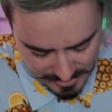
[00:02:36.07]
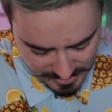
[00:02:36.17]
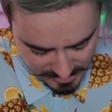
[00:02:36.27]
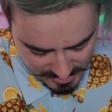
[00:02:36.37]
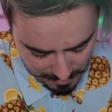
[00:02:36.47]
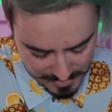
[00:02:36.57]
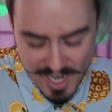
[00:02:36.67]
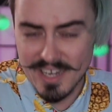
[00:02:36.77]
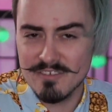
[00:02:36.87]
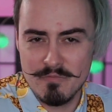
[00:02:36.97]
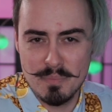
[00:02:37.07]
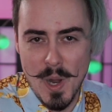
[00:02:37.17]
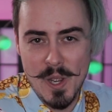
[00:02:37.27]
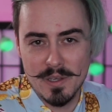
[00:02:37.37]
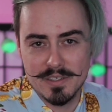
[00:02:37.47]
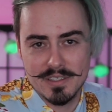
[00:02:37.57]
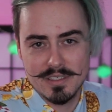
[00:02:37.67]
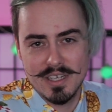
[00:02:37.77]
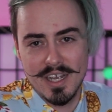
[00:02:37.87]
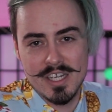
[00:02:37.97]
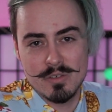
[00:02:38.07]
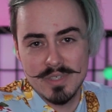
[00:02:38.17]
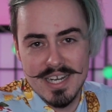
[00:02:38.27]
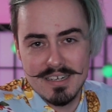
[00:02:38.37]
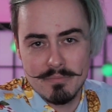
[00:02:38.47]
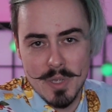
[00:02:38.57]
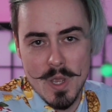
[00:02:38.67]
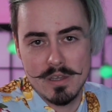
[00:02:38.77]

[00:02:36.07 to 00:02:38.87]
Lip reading: This is some kind of bird. A green